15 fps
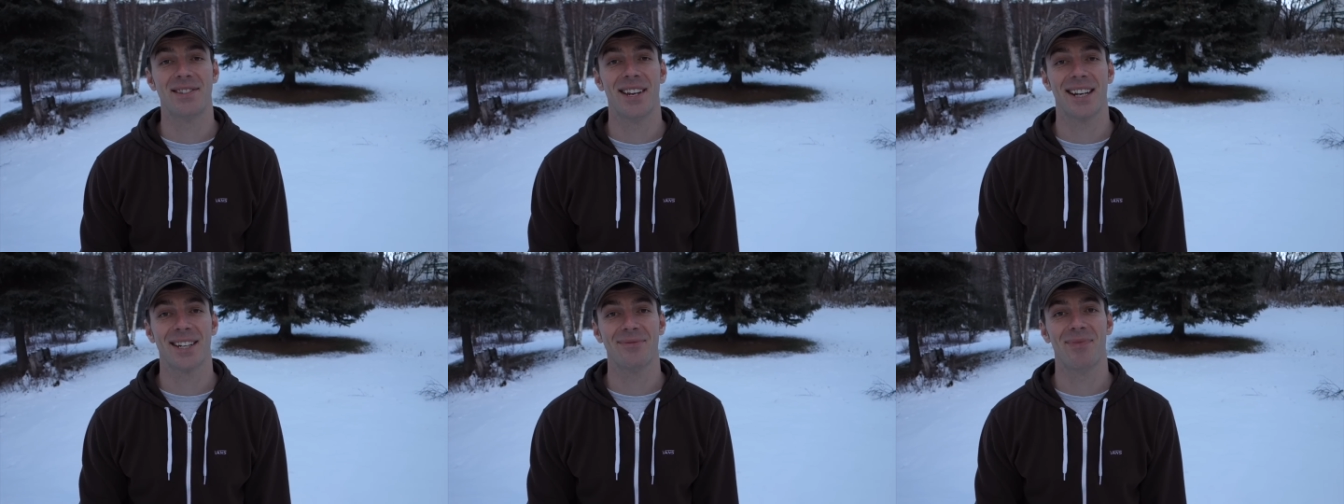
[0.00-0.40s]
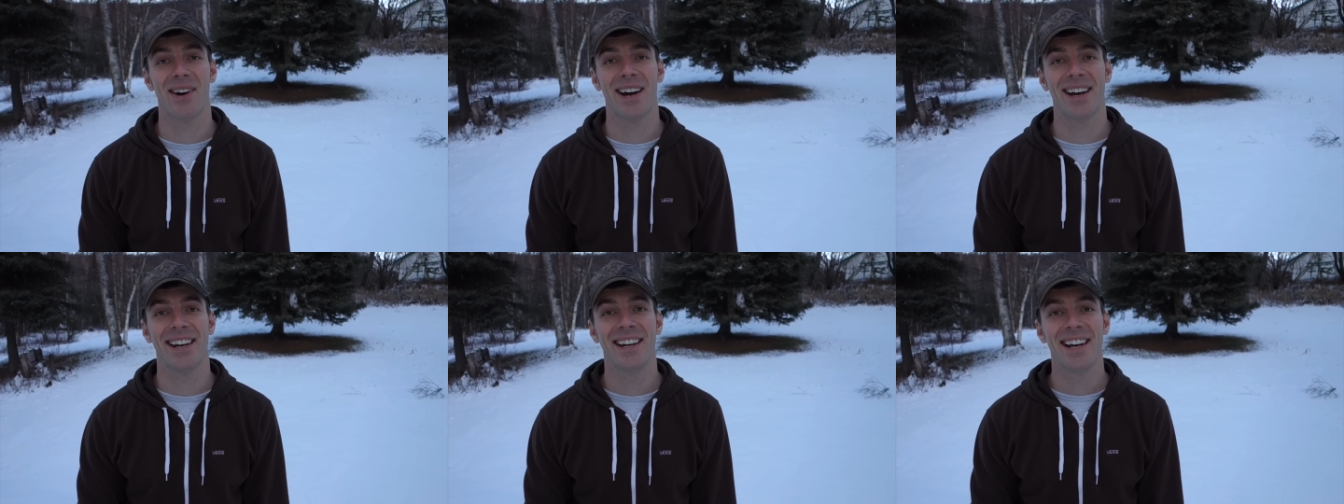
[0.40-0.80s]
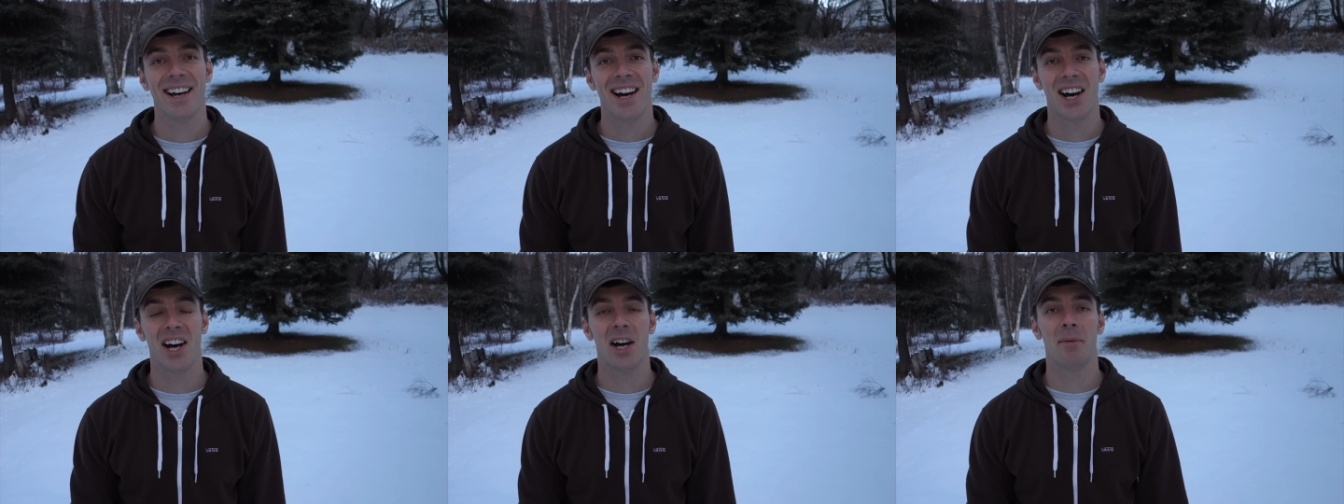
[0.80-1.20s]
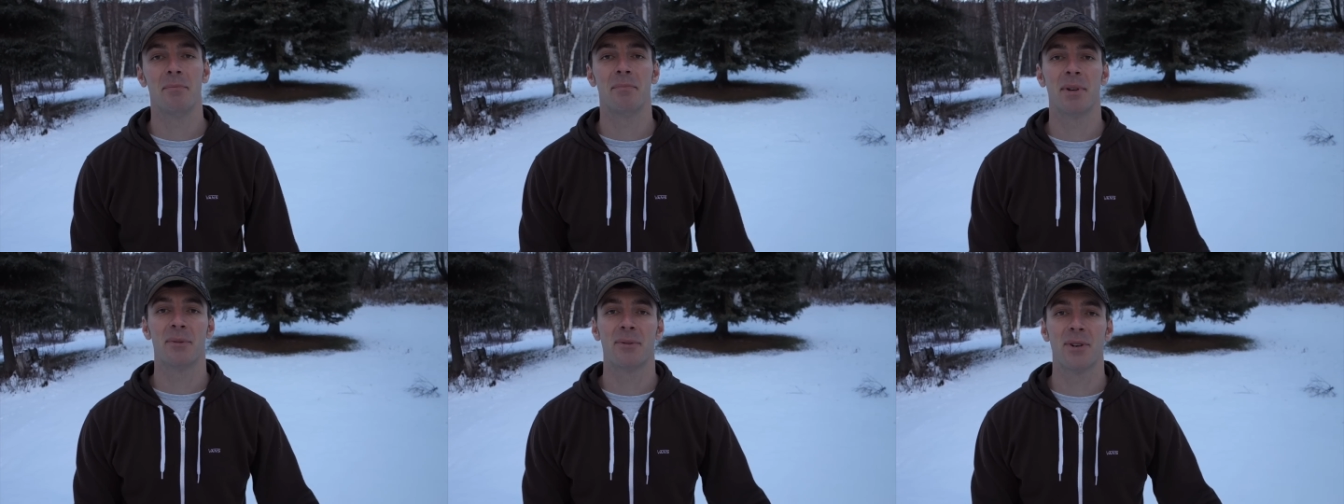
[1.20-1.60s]
say goodbye.
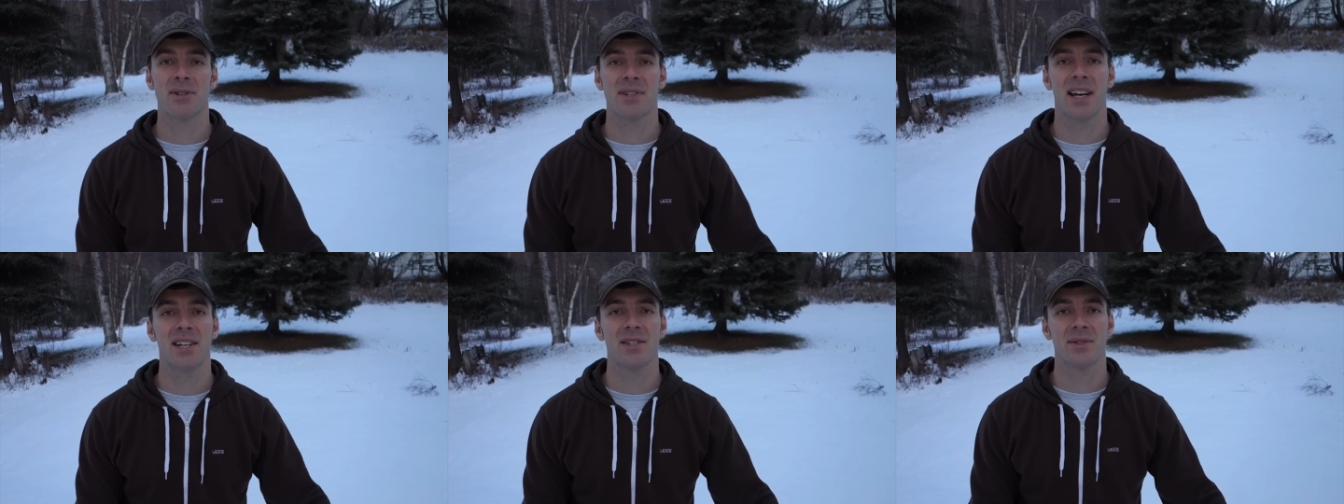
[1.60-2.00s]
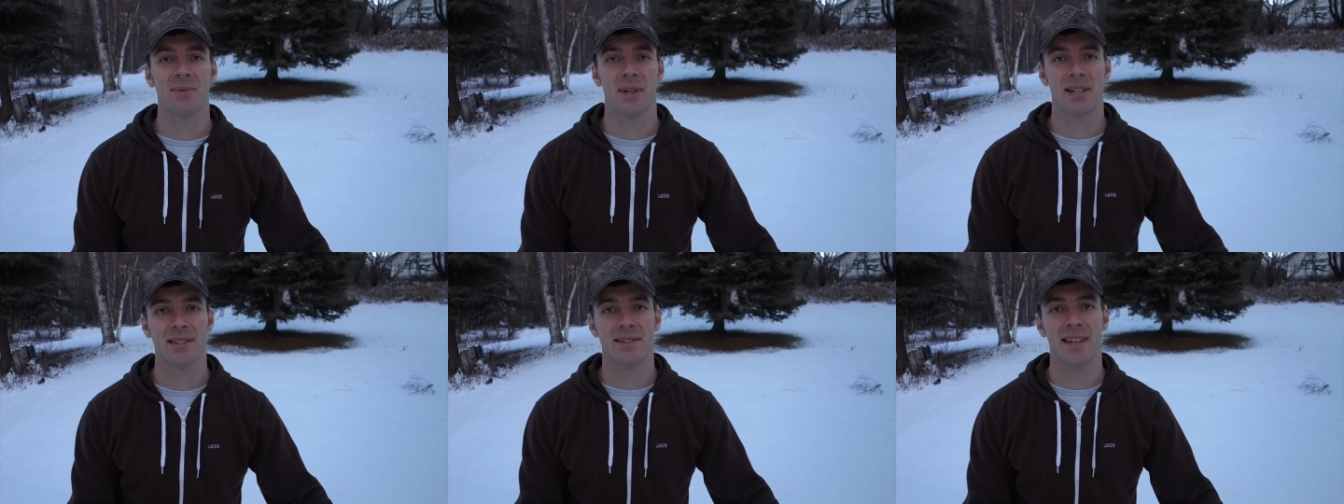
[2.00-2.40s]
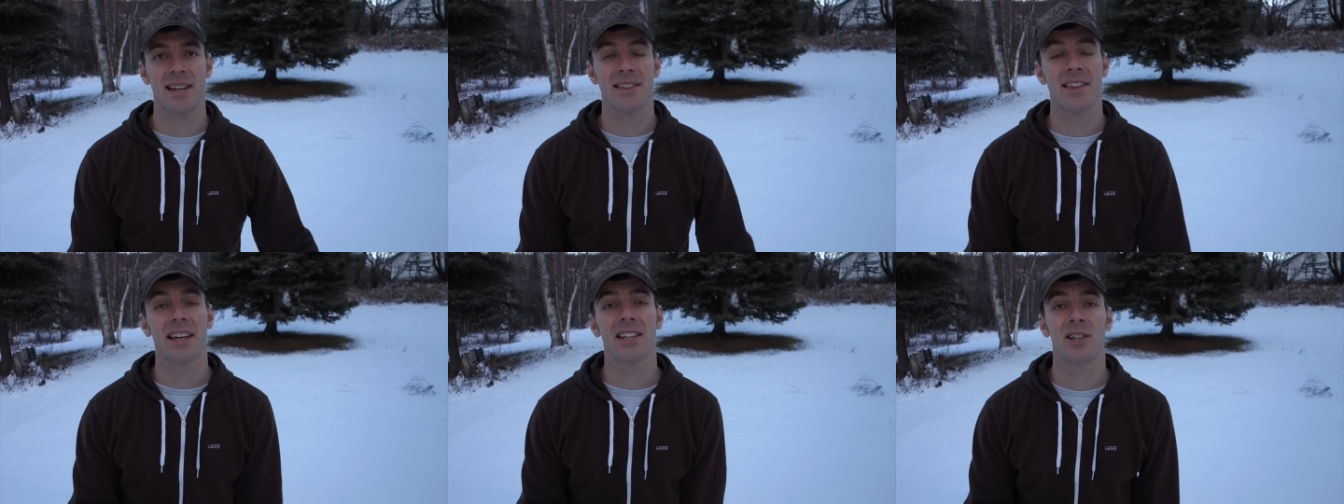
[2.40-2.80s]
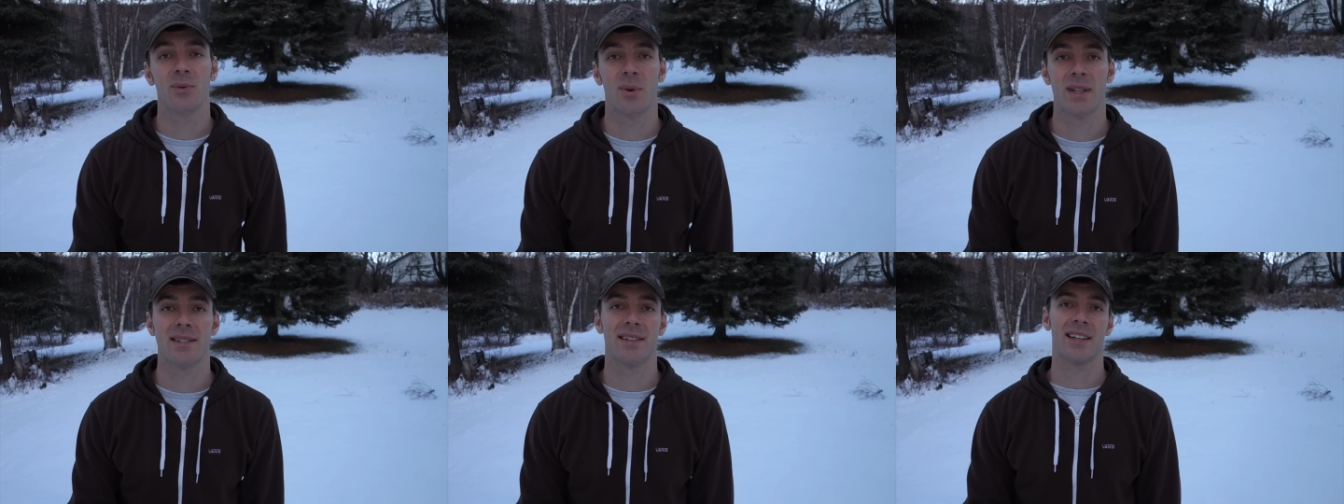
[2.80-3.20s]
Um, but first, I just wanted to say thank you
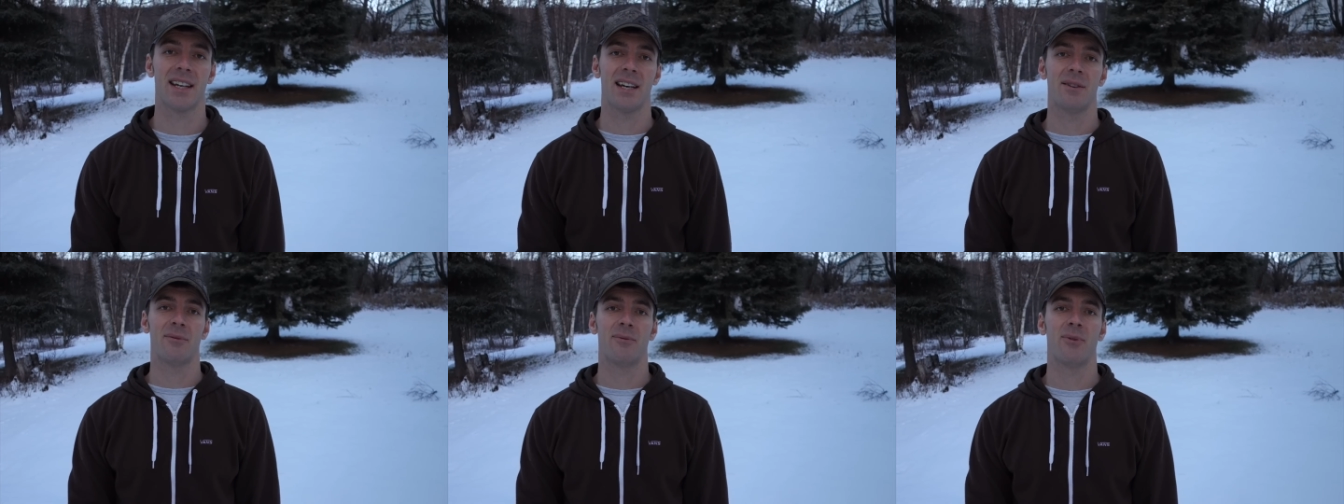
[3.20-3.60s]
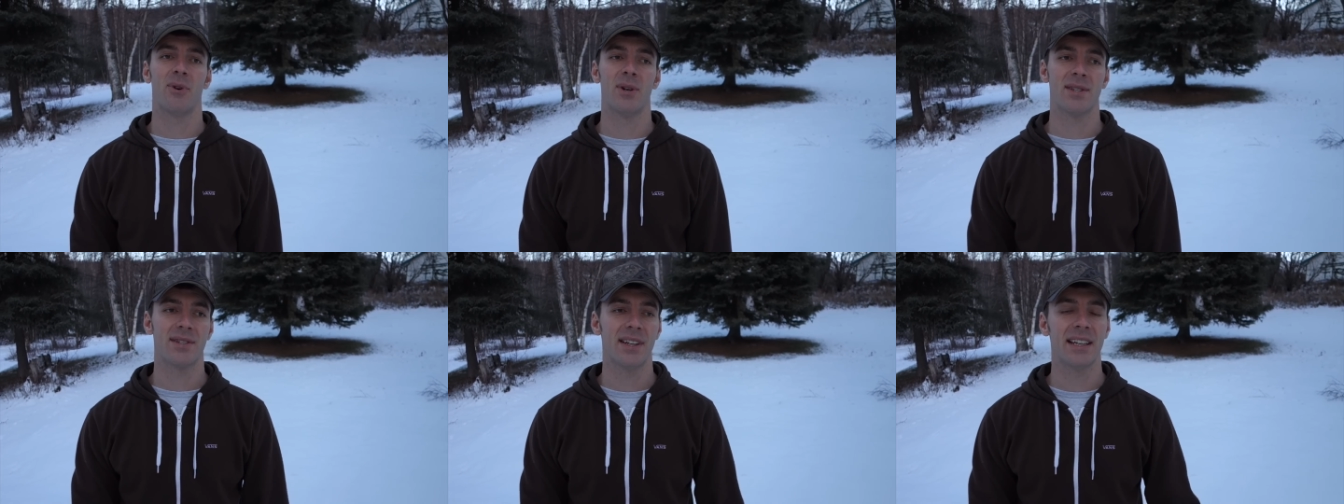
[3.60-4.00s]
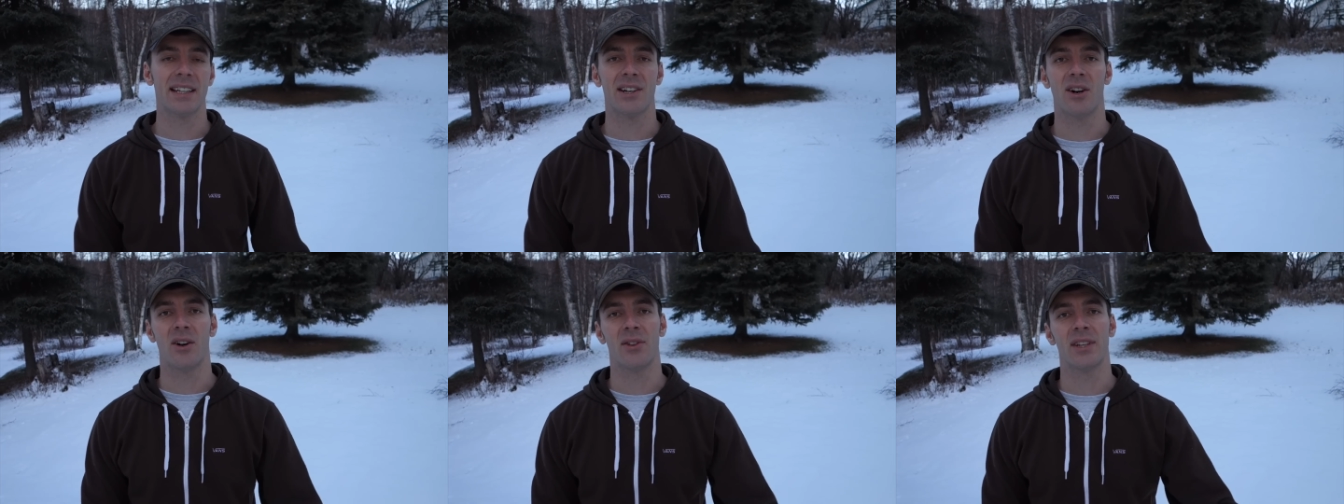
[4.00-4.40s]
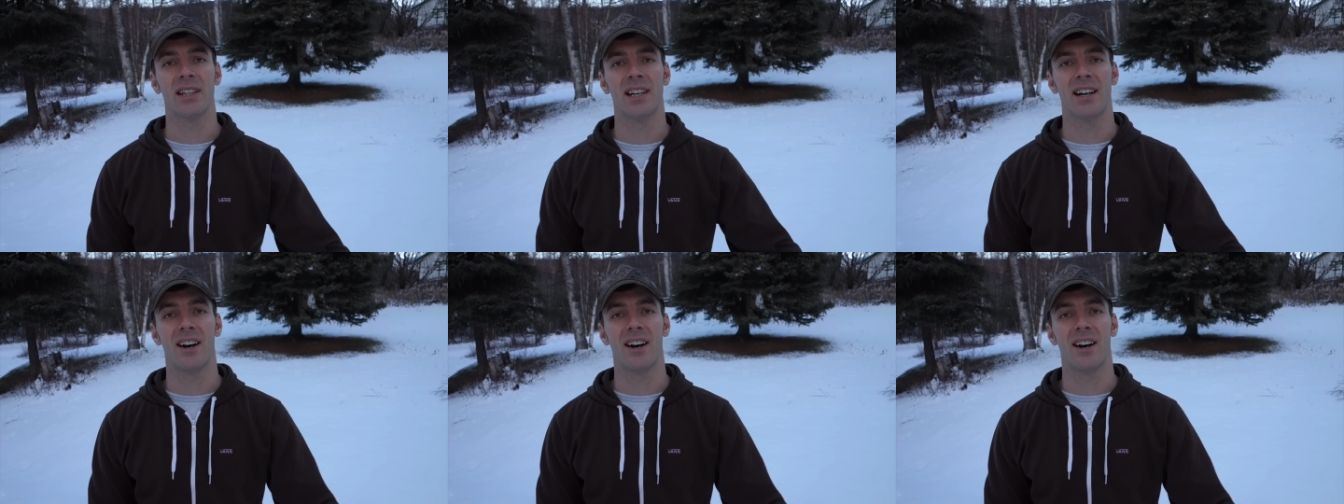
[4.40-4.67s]
once again for sending all the uh,